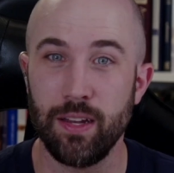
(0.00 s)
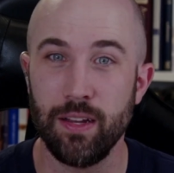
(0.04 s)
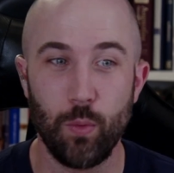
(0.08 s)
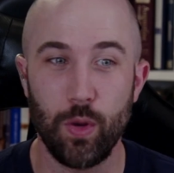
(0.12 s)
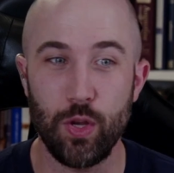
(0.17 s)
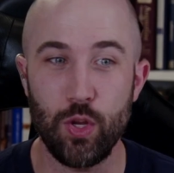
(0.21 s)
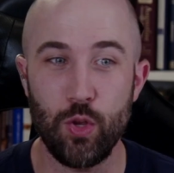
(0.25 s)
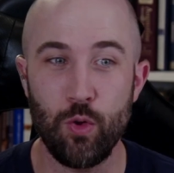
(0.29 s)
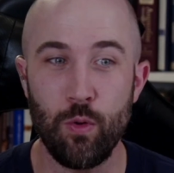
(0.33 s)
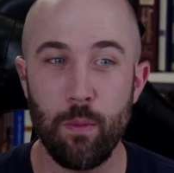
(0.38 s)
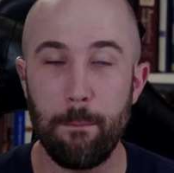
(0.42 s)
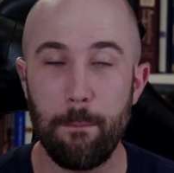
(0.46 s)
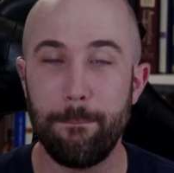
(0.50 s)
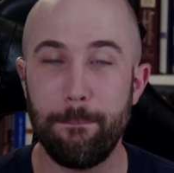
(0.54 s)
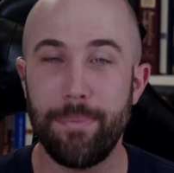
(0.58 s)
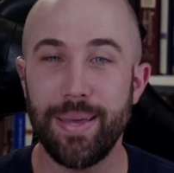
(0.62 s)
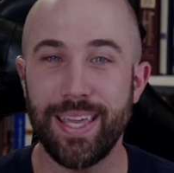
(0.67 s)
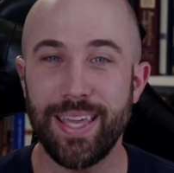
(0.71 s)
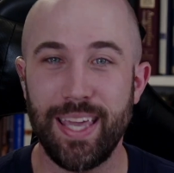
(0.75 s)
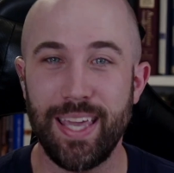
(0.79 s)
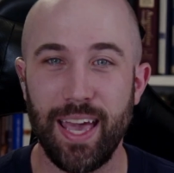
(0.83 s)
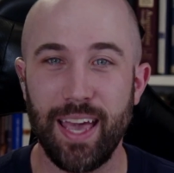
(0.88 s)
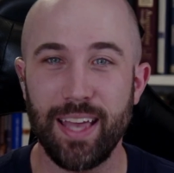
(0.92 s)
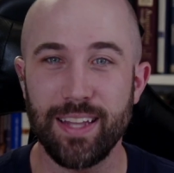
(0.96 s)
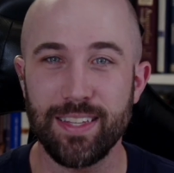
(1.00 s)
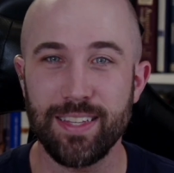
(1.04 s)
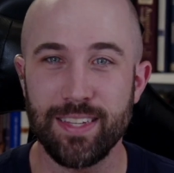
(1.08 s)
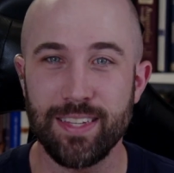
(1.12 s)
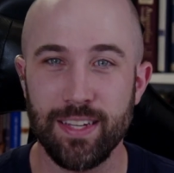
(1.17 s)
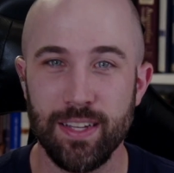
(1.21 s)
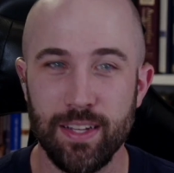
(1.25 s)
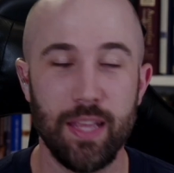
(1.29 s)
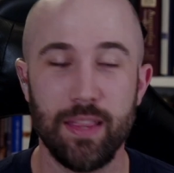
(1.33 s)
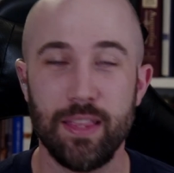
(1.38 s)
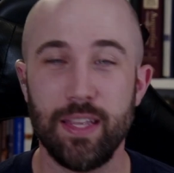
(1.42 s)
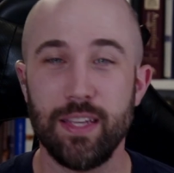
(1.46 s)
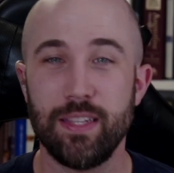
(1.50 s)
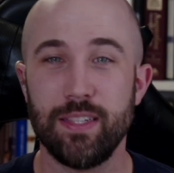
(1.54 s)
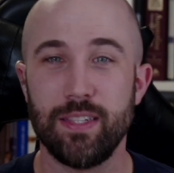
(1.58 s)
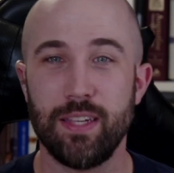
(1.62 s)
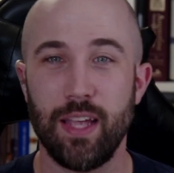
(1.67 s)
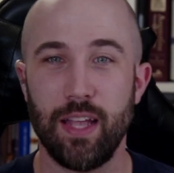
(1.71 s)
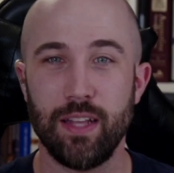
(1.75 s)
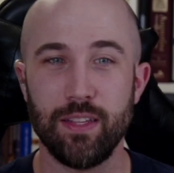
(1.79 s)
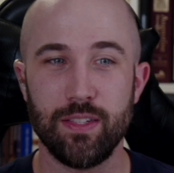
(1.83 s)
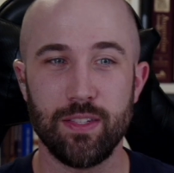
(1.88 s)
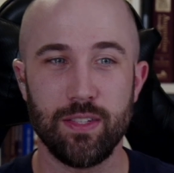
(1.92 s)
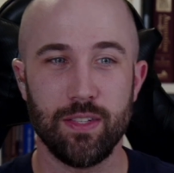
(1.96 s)
When you beget, in this
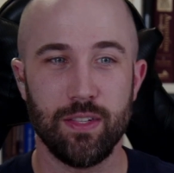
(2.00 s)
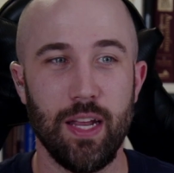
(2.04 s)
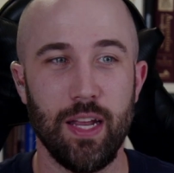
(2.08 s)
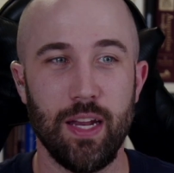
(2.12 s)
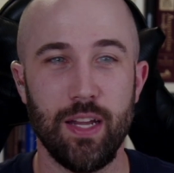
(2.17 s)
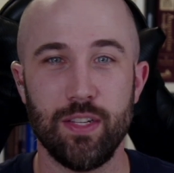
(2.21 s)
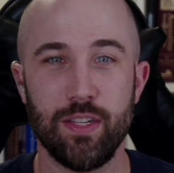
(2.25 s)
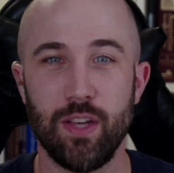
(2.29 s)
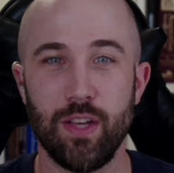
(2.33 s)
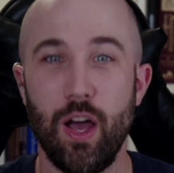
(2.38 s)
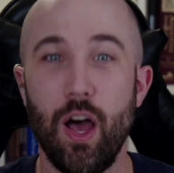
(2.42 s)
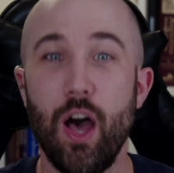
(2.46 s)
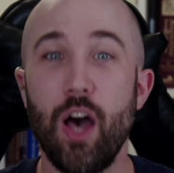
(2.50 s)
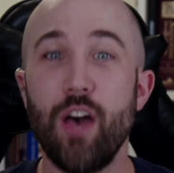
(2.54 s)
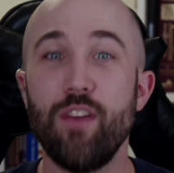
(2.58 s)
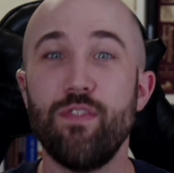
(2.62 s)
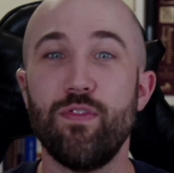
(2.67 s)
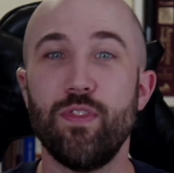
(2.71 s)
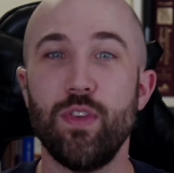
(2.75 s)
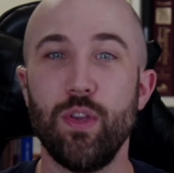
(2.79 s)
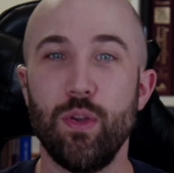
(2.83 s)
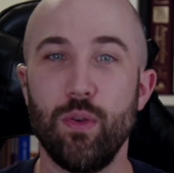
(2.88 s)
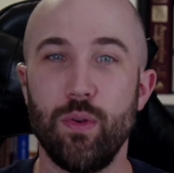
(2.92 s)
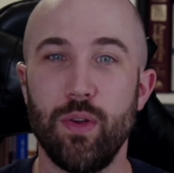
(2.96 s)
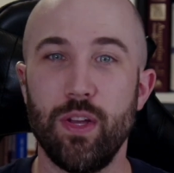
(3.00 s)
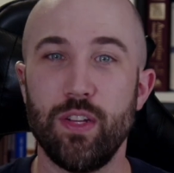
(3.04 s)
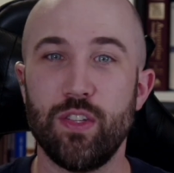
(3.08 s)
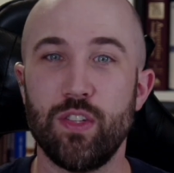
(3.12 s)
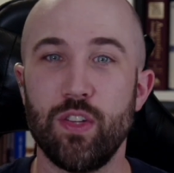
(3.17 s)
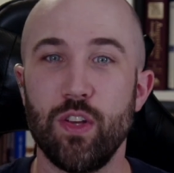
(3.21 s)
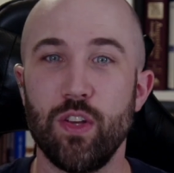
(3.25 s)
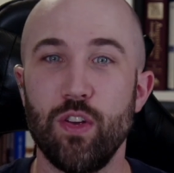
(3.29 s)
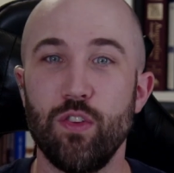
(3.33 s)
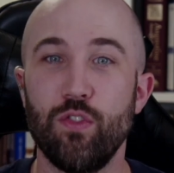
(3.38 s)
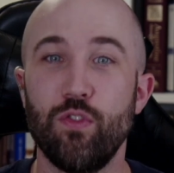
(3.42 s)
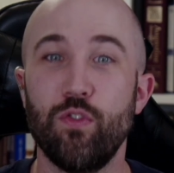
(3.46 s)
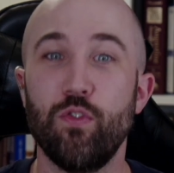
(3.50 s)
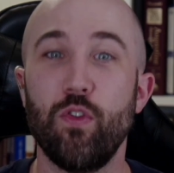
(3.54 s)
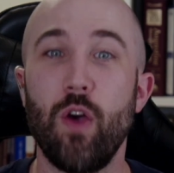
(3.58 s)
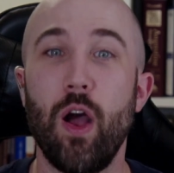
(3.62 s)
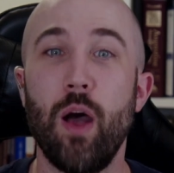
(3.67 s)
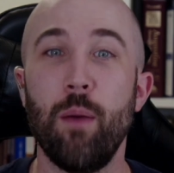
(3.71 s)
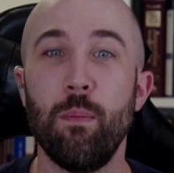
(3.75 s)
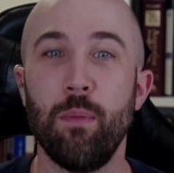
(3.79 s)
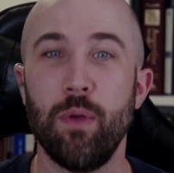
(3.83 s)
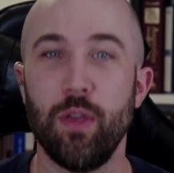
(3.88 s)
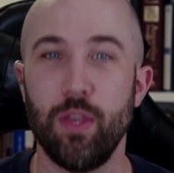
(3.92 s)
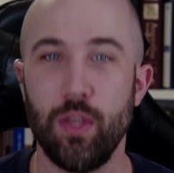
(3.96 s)
sense, it is of you. It's
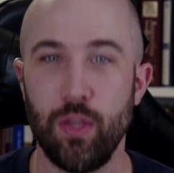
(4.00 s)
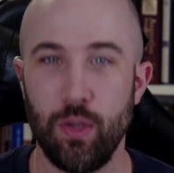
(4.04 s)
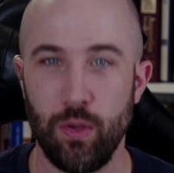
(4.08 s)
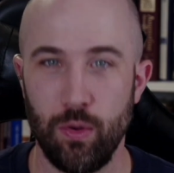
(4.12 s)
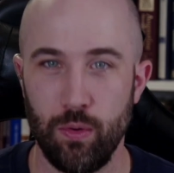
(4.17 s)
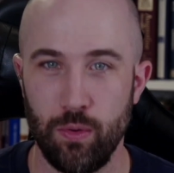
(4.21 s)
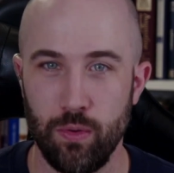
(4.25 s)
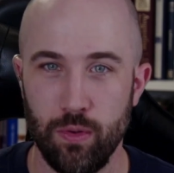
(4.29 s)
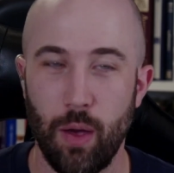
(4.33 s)
from you.